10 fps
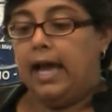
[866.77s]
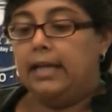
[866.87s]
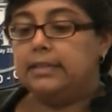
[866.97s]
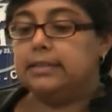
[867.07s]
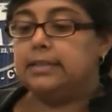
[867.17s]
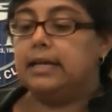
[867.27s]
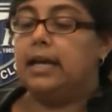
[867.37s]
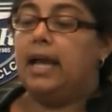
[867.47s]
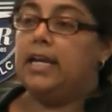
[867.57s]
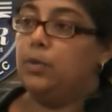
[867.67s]
And
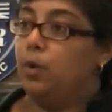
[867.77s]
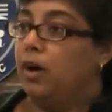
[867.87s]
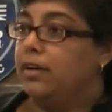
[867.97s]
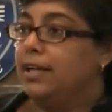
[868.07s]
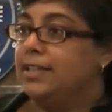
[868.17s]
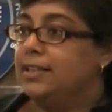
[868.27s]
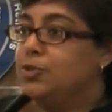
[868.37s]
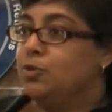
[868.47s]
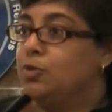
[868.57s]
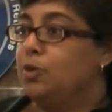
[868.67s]
anyone in
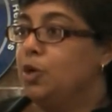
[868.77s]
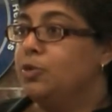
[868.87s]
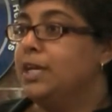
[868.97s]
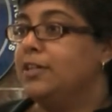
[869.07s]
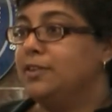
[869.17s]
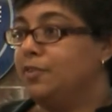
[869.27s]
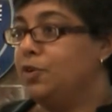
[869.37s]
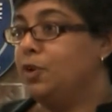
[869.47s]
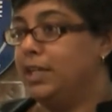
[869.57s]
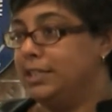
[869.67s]
this room knows how
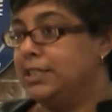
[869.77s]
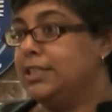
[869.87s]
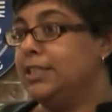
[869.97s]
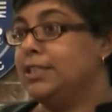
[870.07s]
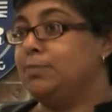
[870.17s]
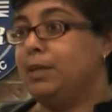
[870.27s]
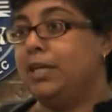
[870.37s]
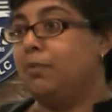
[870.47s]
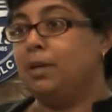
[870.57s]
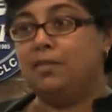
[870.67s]
difficult it is to
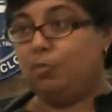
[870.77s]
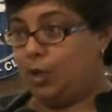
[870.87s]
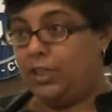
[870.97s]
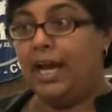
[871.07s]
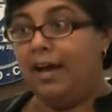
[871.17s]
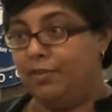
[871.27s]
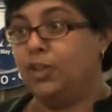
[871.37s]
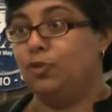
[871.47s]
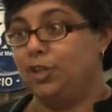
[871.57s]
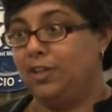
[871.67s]
speak up even when you have
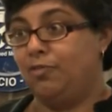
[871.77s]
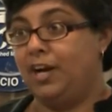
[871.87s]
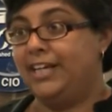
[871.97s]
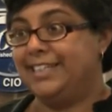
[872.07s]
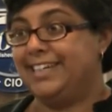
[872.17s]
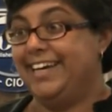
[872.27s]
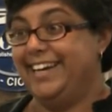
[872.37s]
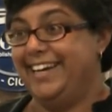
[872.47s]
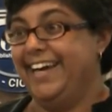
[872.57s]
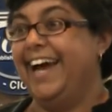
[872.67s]
a union, right?
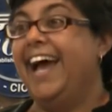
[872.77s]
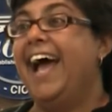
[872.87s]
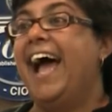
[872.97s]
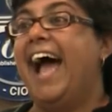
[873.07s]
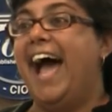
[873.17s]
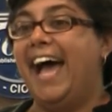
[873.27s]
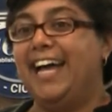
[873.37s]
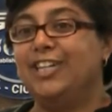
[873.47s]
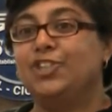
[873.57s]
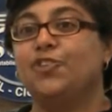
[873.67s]

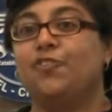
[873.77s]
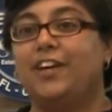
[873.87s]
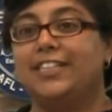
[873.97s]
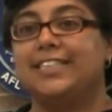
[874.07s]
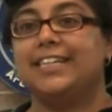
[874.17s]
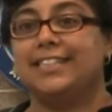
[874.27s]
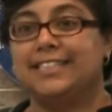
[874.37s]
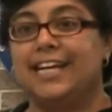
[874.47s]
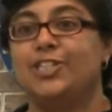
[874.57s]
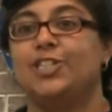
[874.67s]
And you're facing
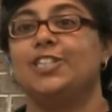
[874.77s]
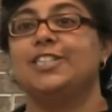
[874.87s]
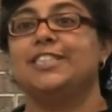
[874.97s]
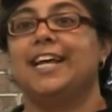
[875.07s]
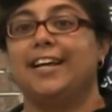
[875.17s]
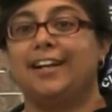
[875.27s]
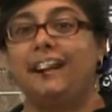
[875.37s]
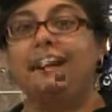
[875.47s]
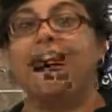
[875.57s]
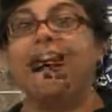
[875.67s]
concessions and
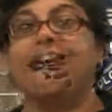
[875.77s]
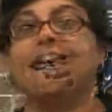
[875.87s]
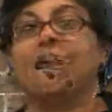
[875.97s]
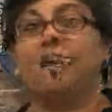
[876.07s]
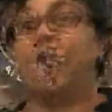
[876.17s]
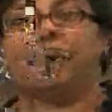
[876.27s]
cutbacks at the